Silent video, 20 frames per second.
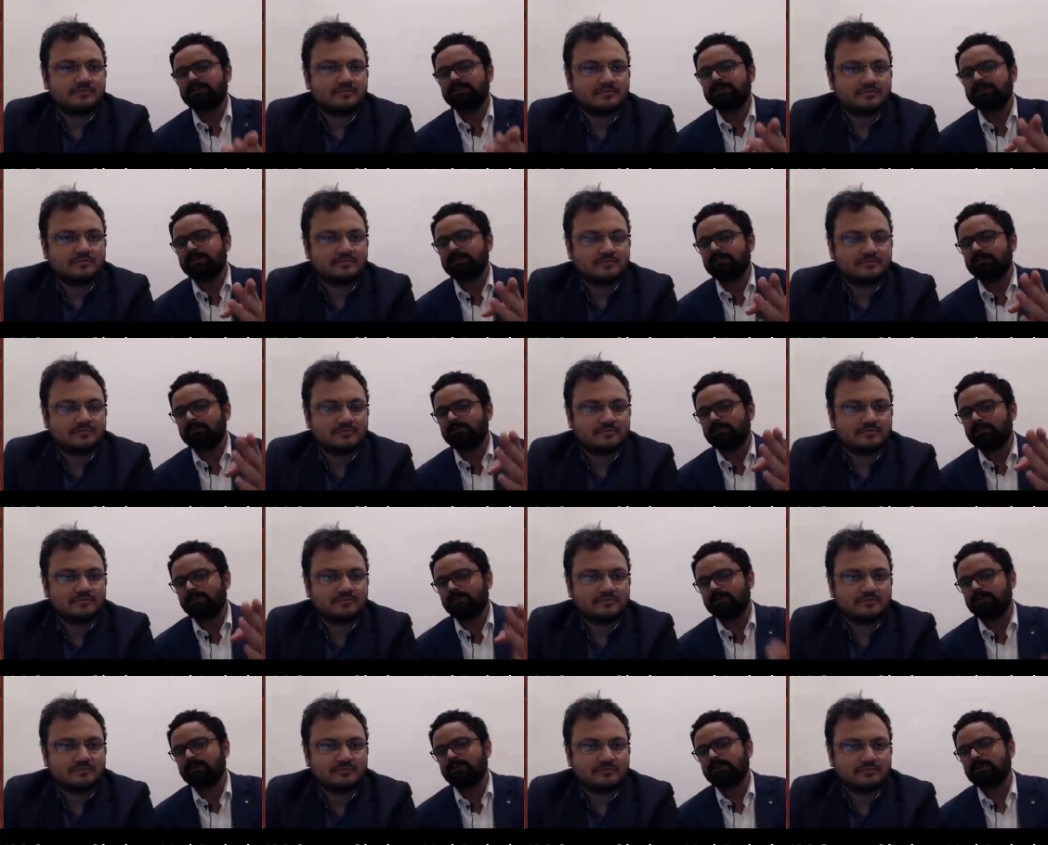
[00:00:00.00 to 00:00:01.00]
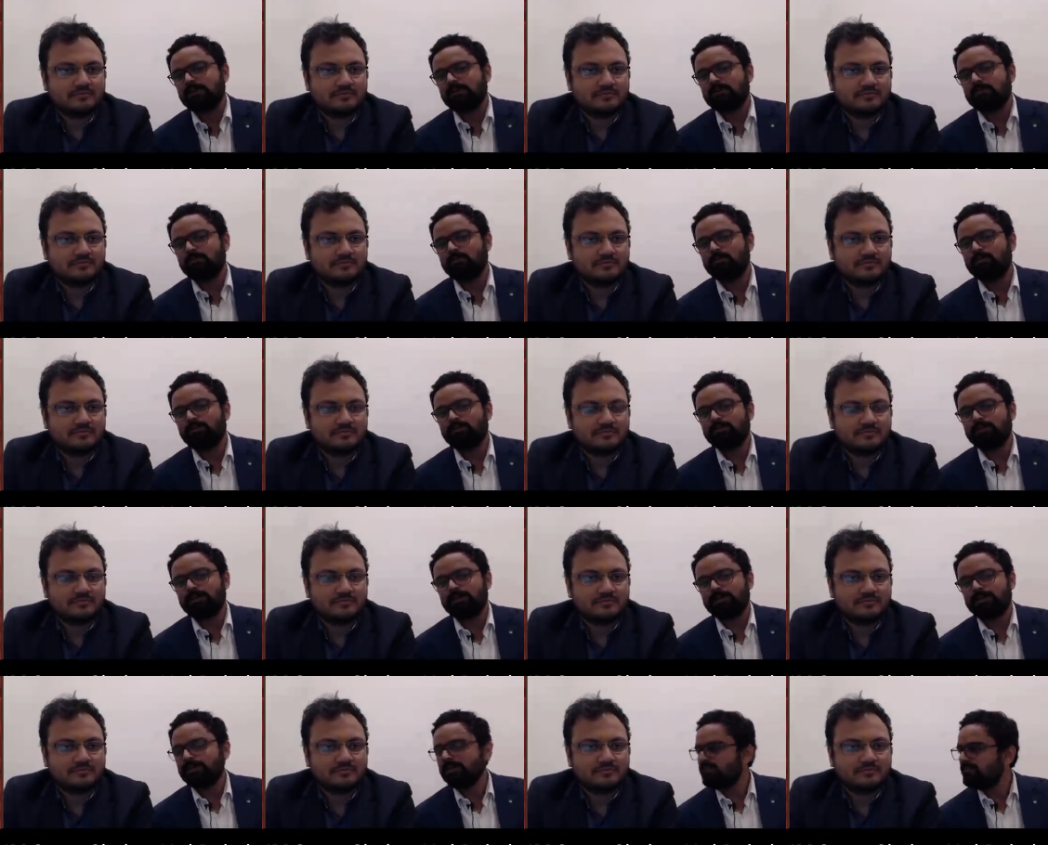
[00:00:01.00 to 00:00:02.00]
Speaker 1: It can uh, move to
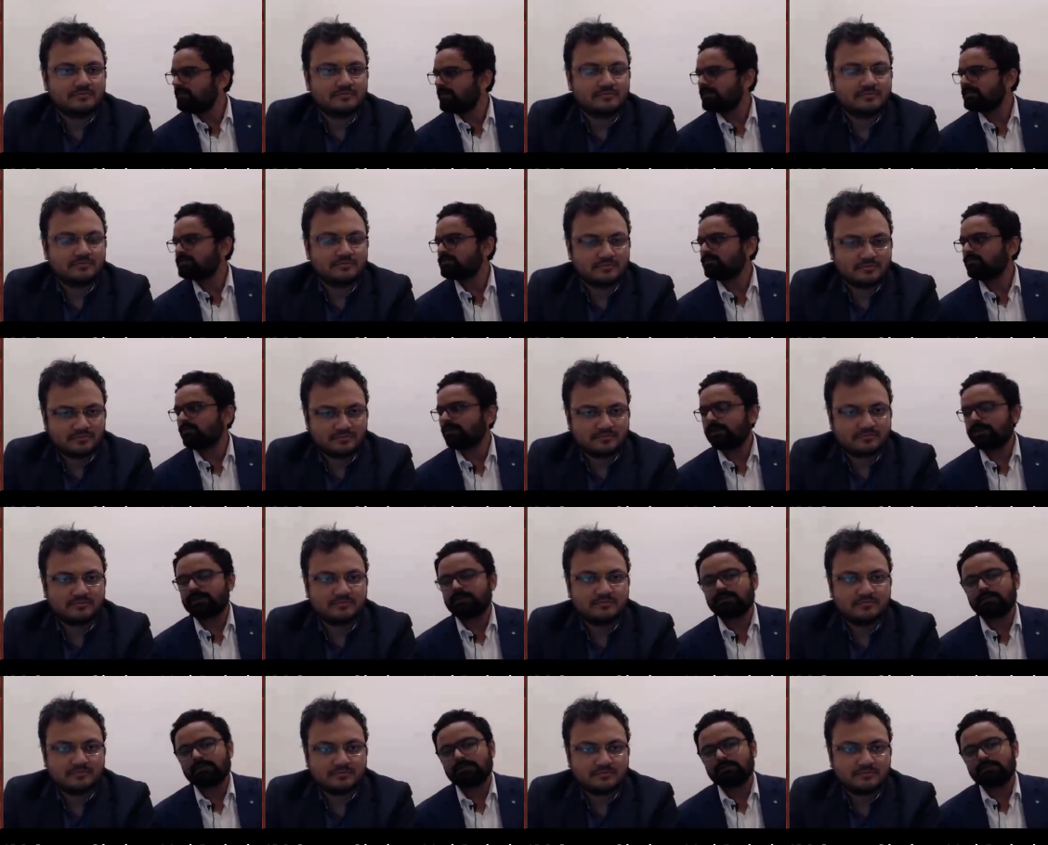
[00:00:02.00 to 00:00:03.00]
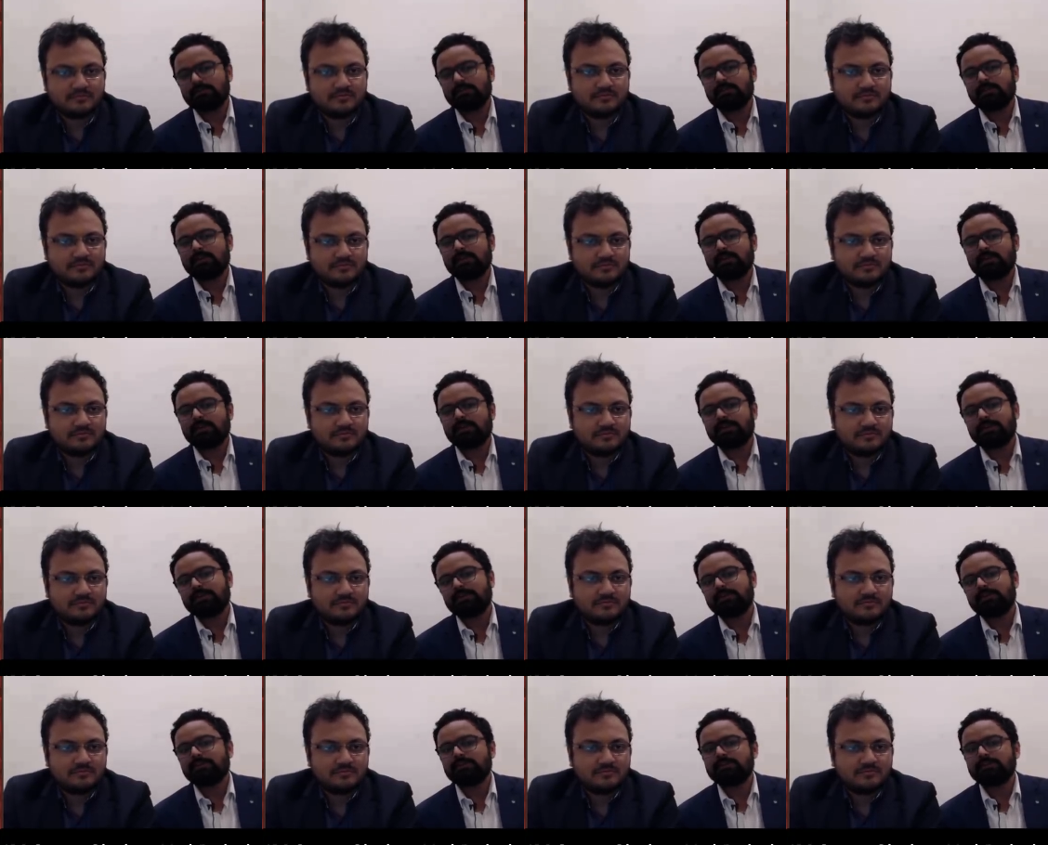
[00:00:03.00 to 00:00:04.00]
the d5 square
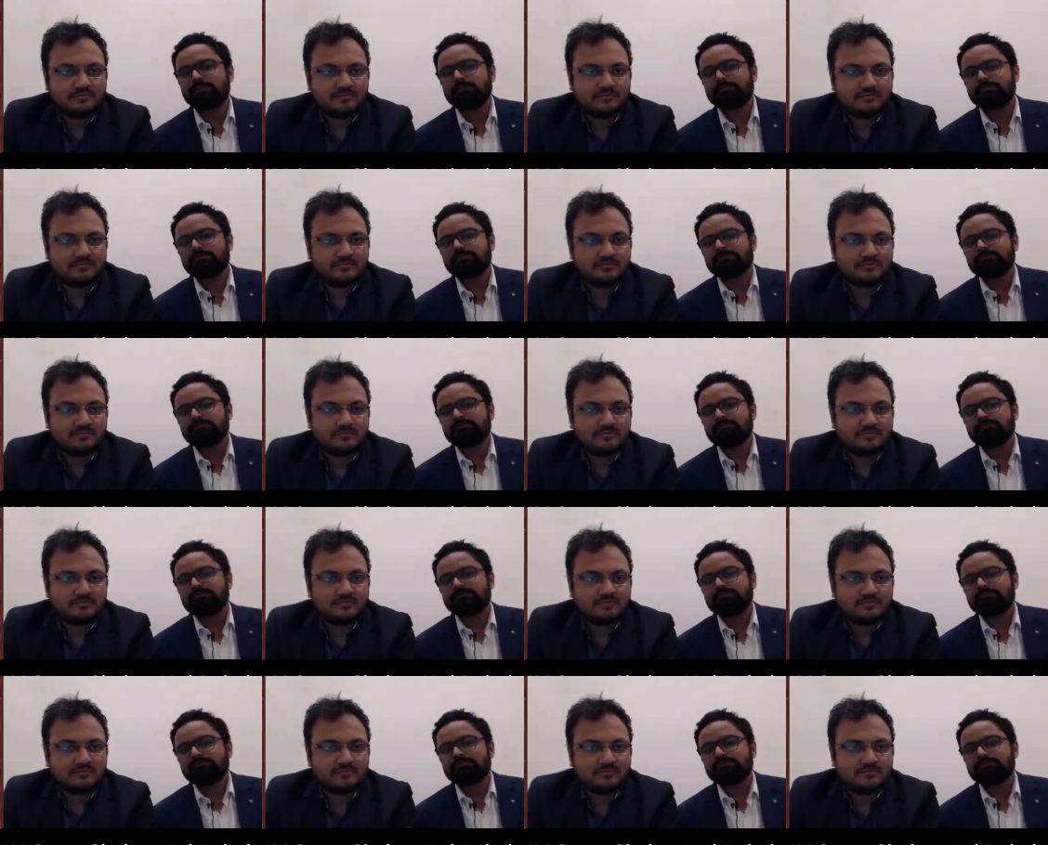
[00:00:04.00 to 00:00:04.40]
and uh,